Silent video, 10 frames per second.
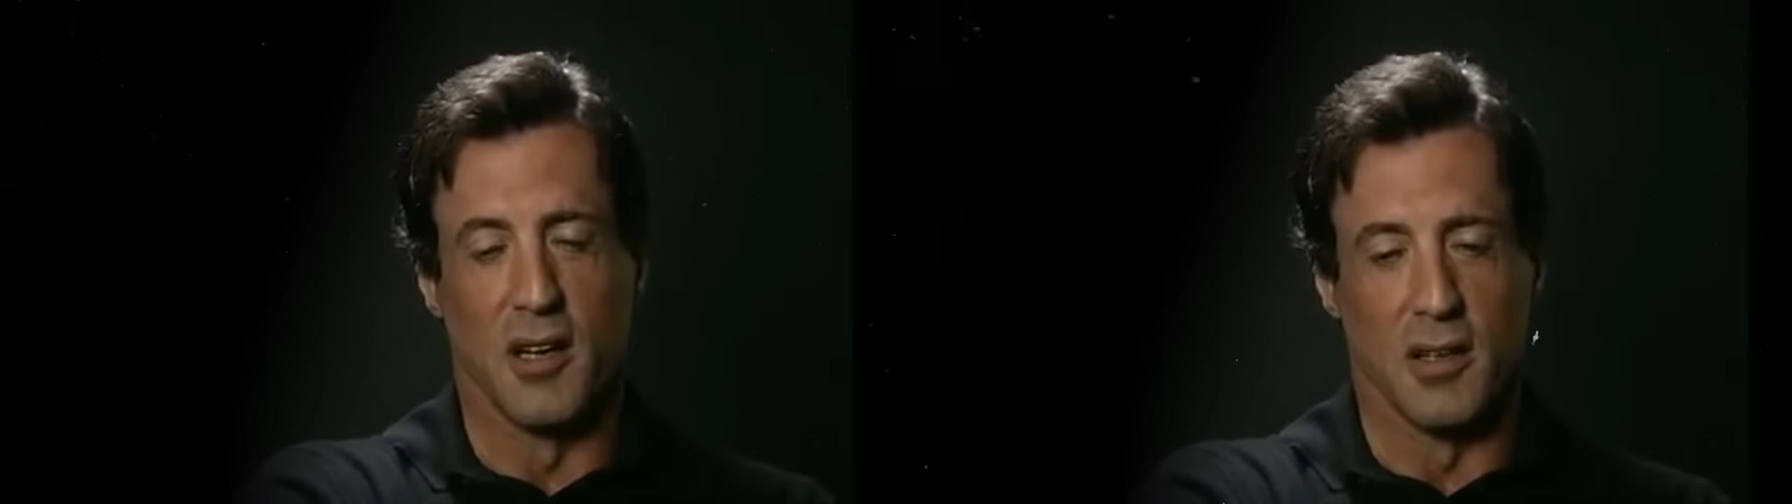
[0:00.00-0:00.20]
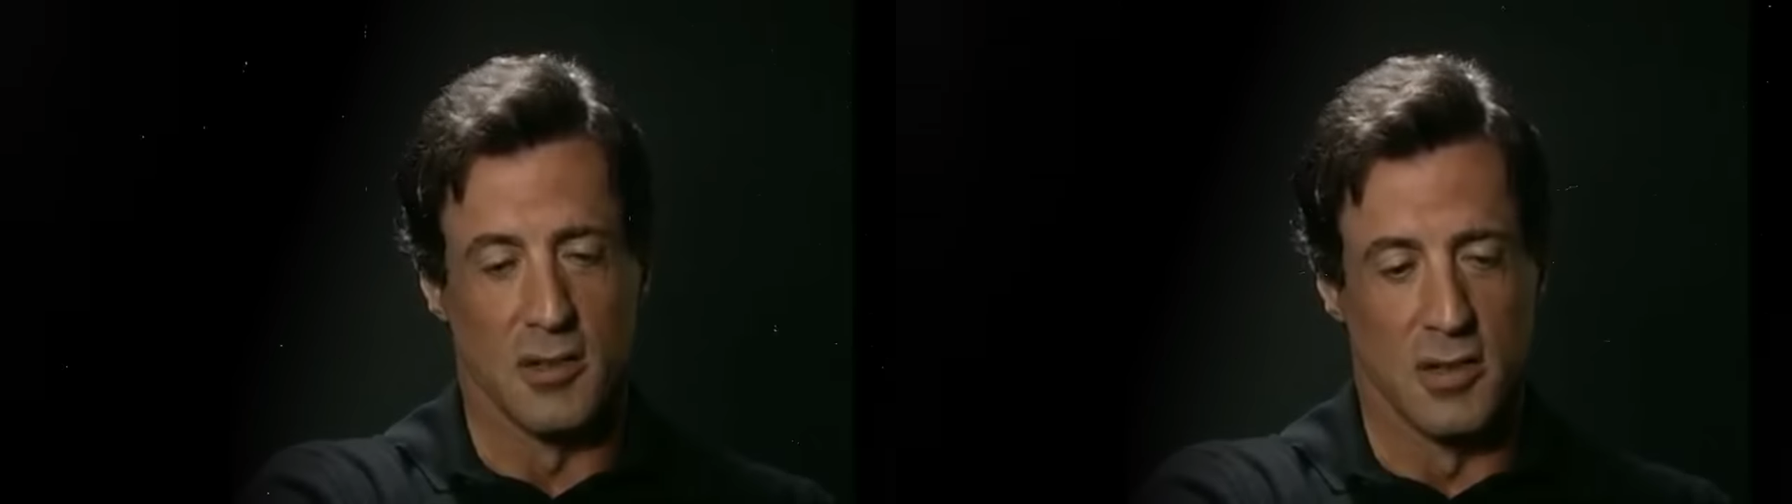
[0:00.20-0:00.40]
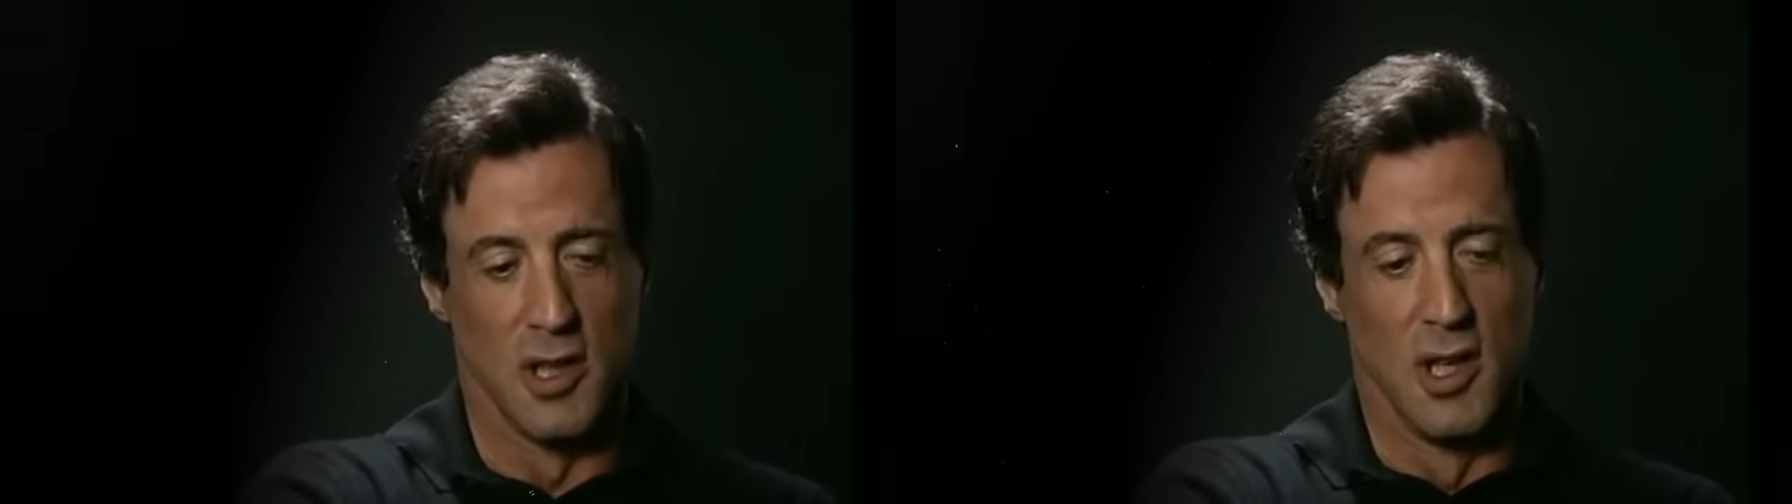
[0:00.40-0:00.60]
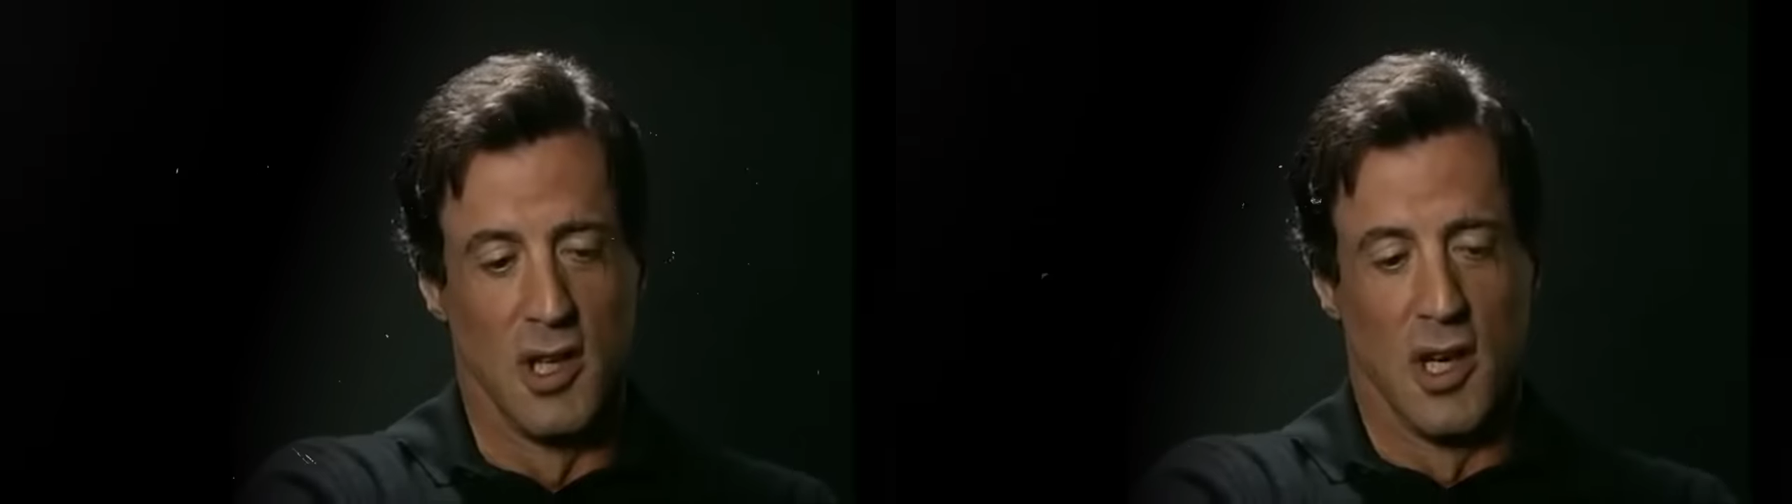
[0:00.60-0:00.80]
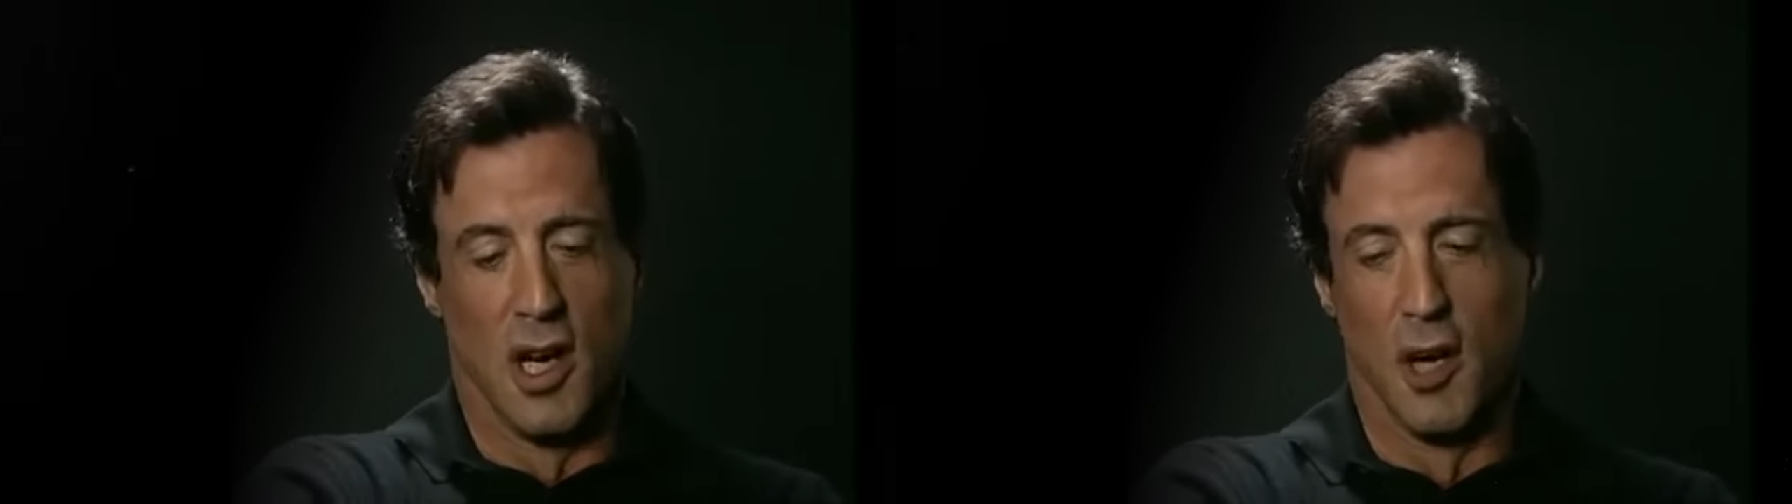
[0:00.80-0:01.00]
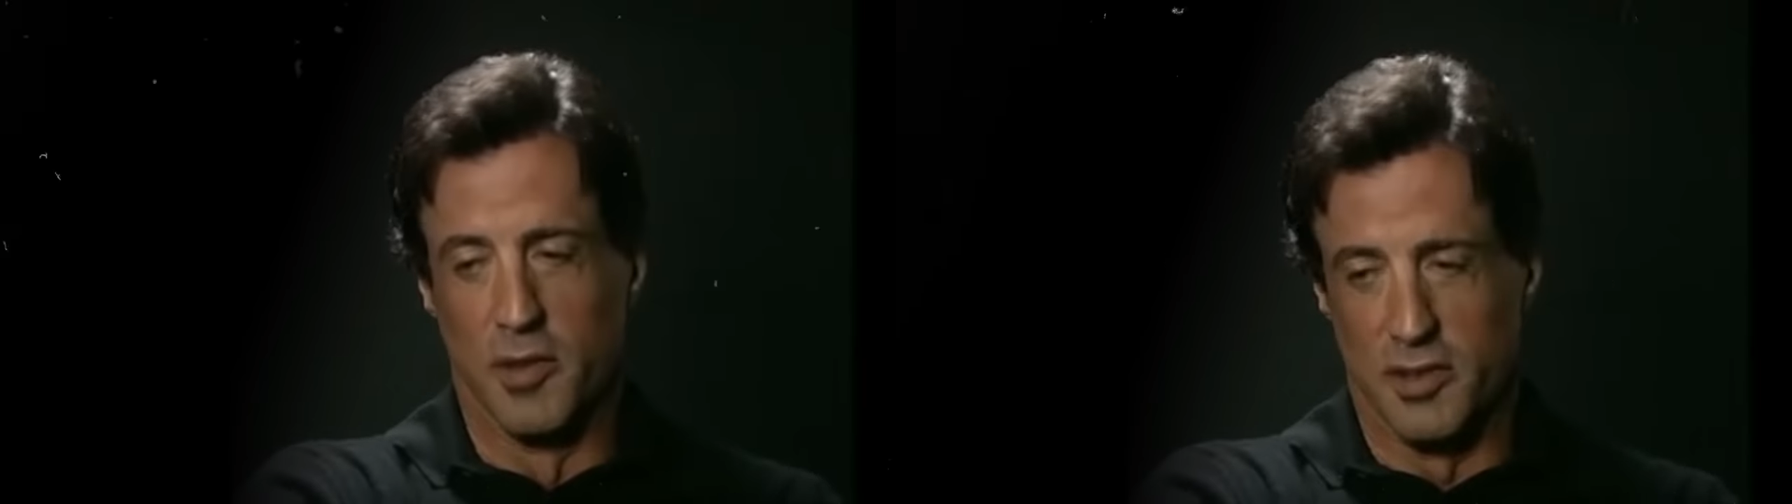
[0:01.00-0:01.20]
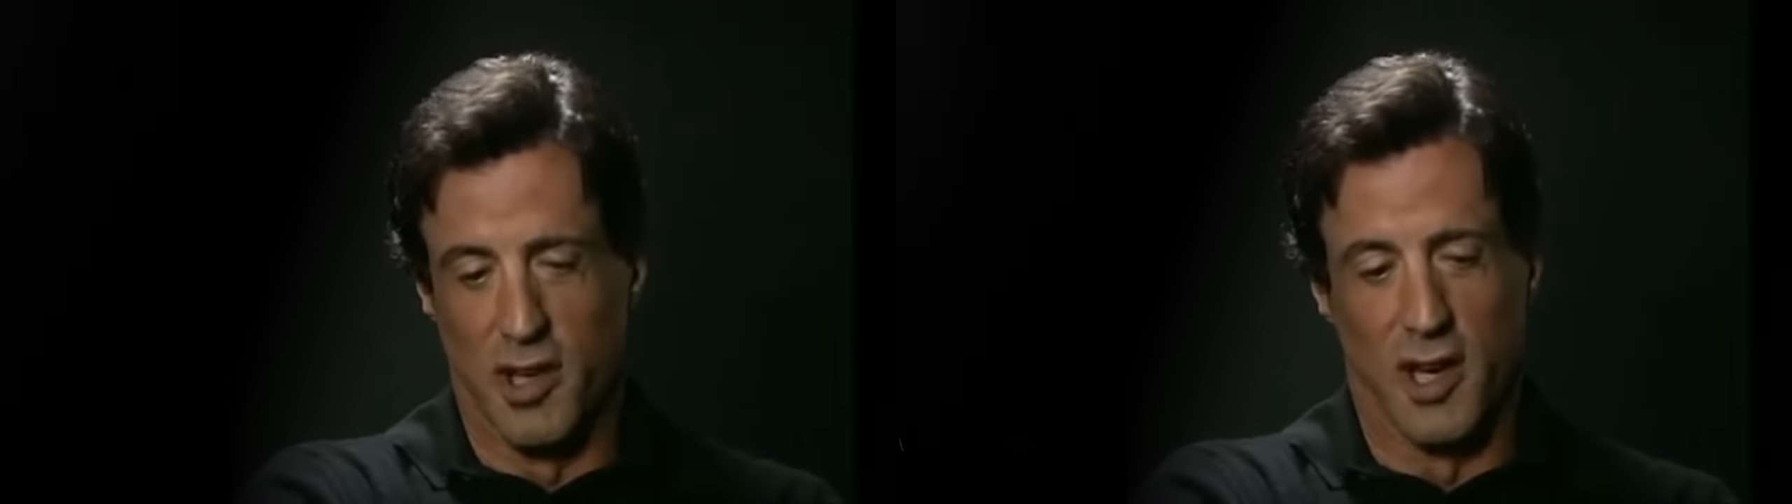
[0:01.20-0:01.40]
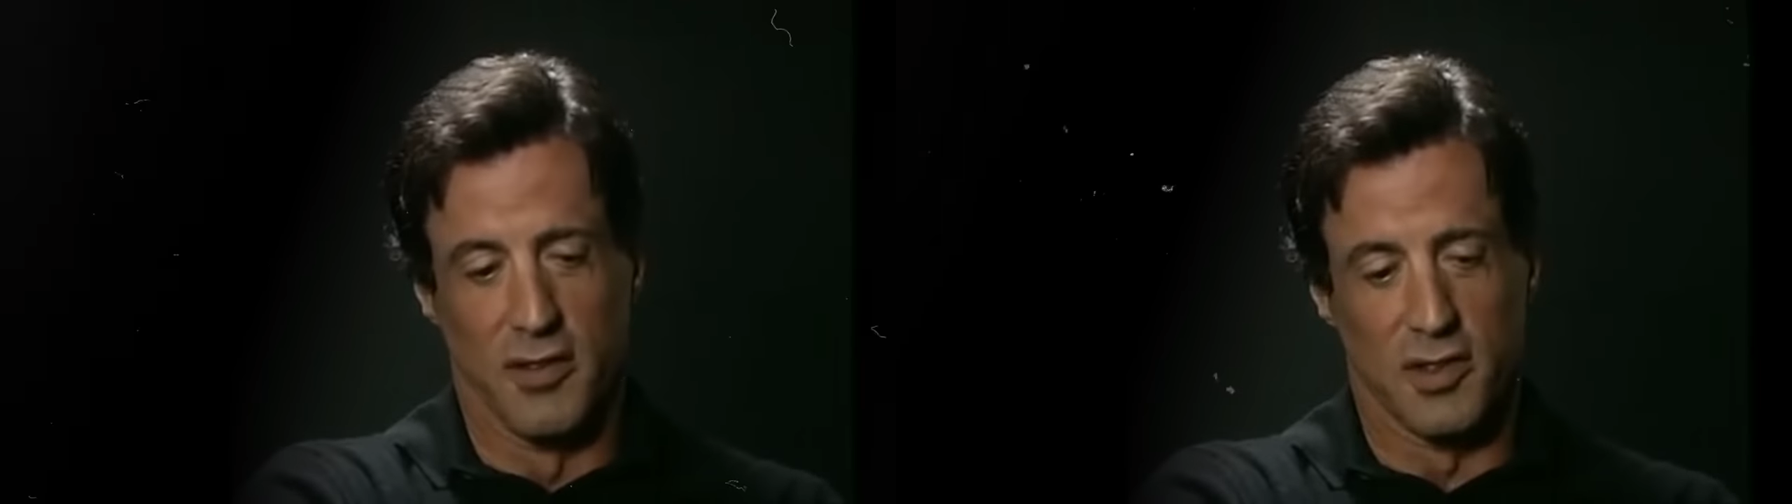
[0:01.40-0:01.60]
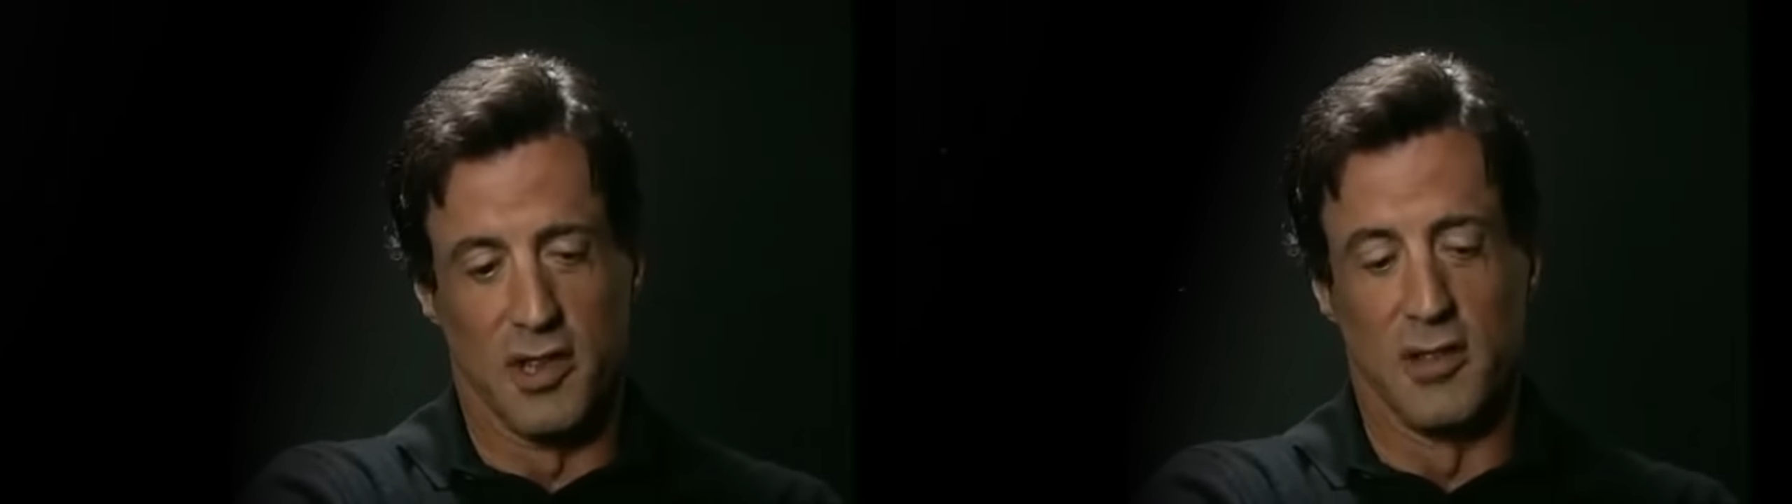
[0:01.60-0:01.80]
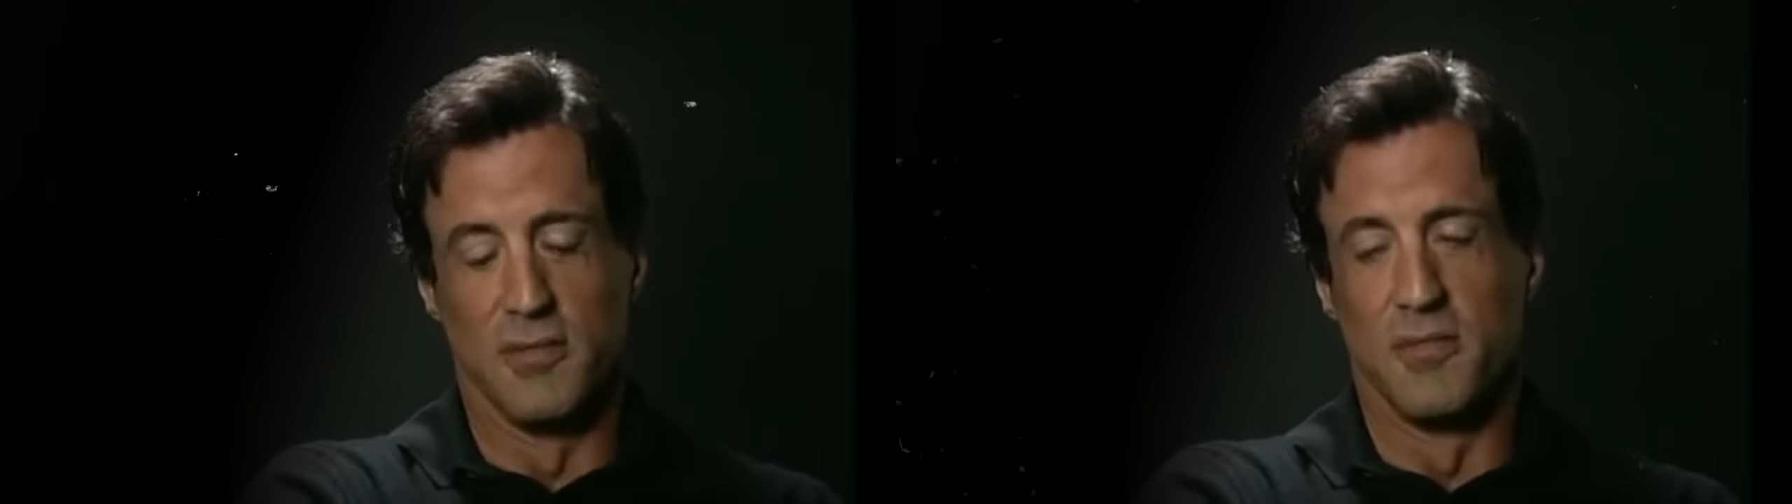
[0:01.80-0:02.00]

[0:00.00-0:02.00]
and goes, uh, "Mr. Avildsen,